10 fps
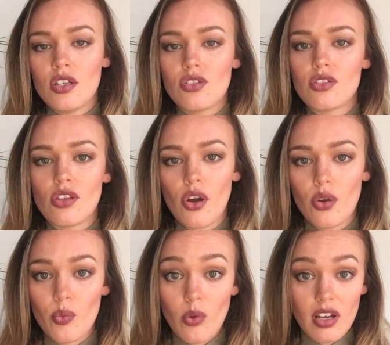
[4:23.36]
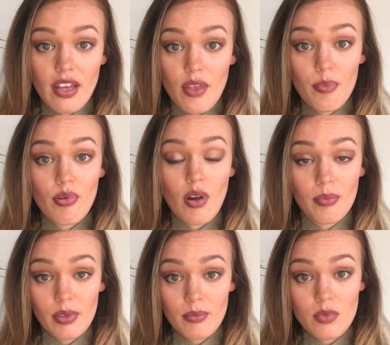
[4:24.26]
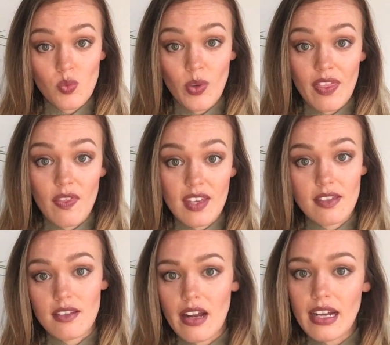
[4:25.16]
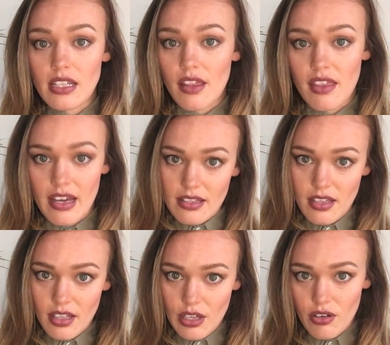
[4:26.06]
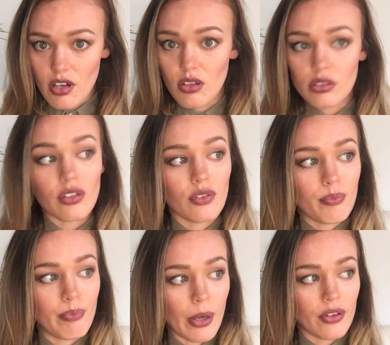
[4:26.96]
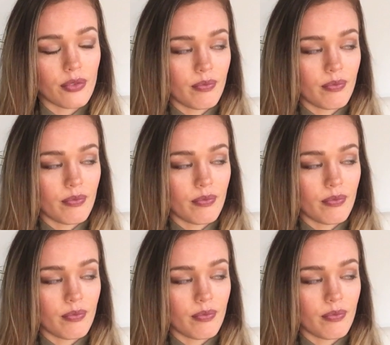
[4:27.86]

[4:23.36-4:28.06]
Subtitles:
So what are the problems with this 90,000-year-old bone?